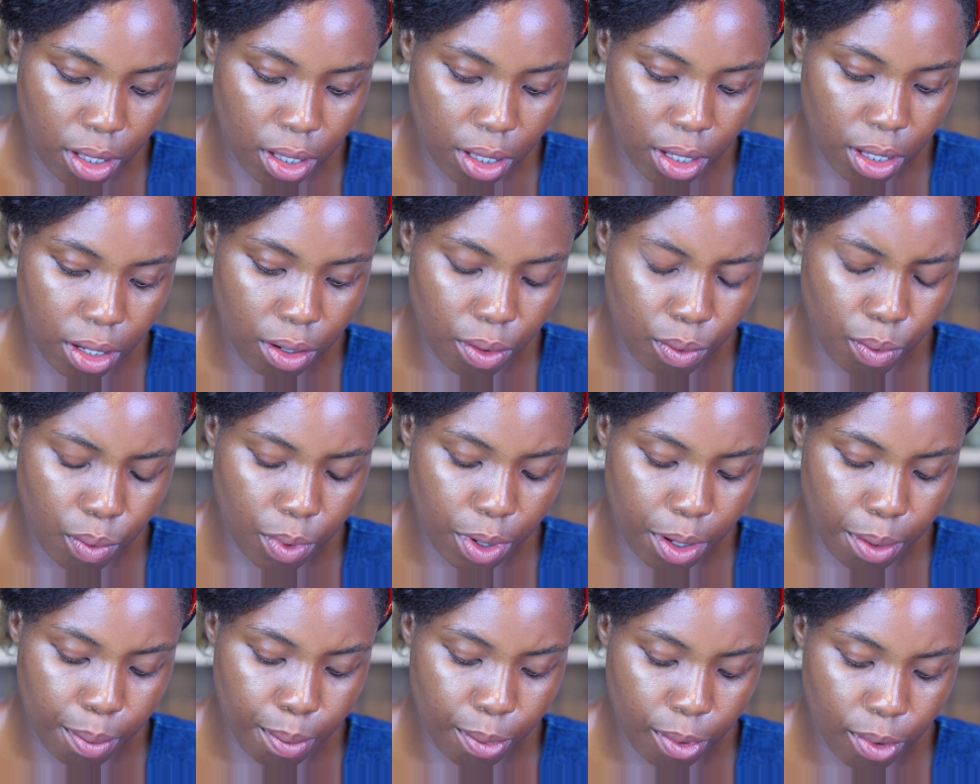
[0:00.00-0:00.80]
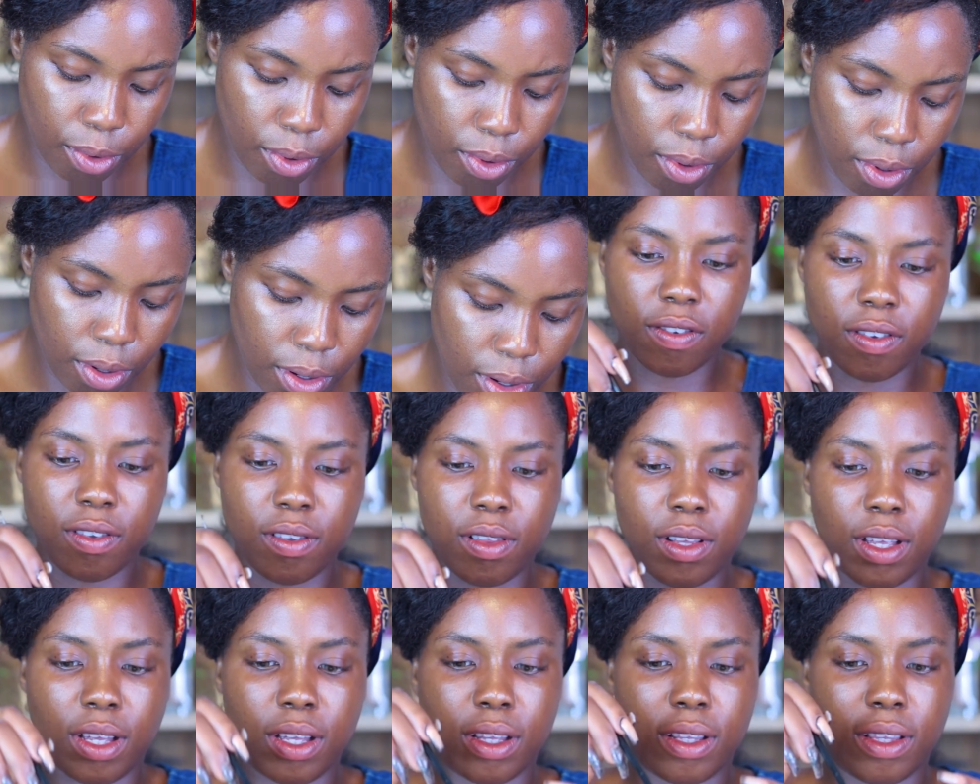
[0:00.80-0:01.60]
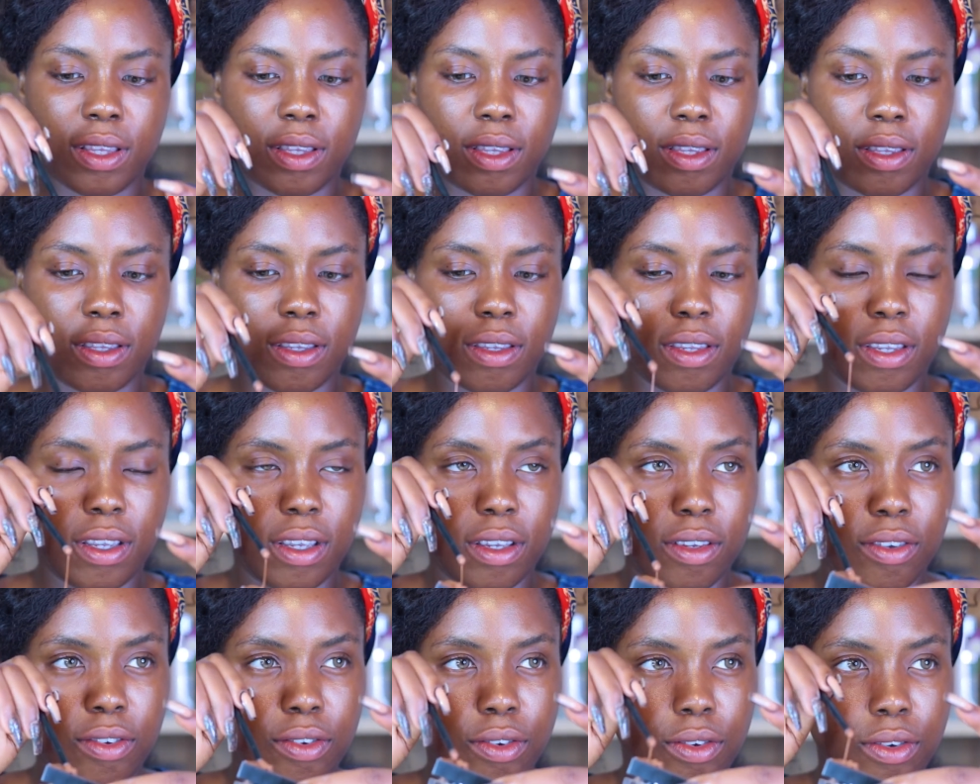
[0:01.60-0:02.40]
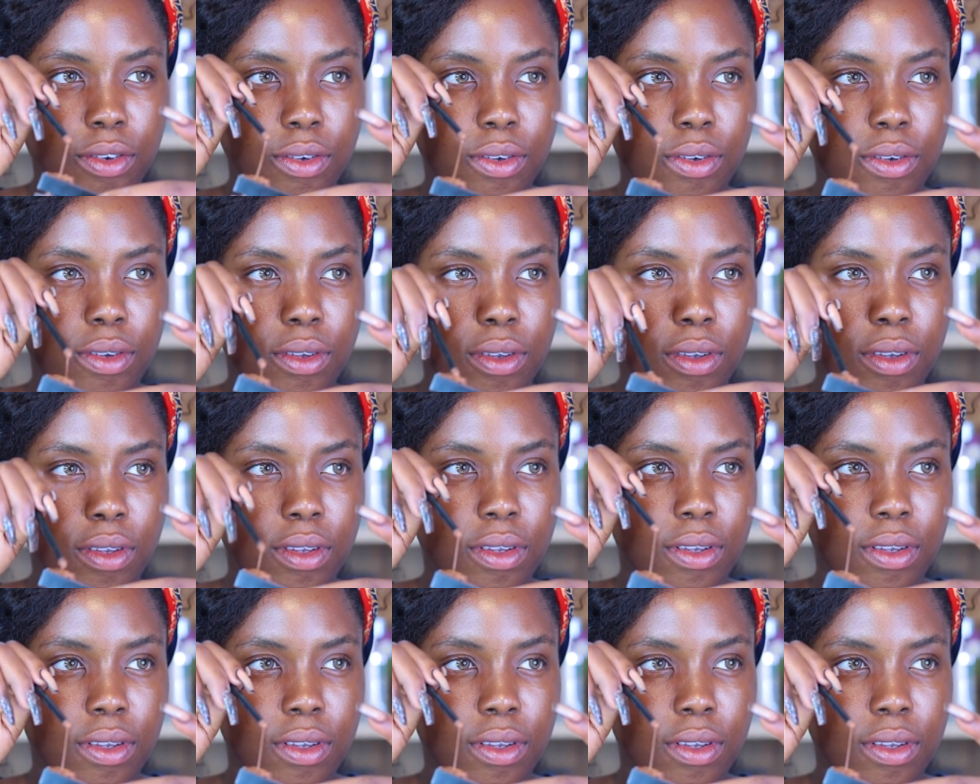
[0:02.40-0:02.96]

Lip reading: like way more. Gives this like texture.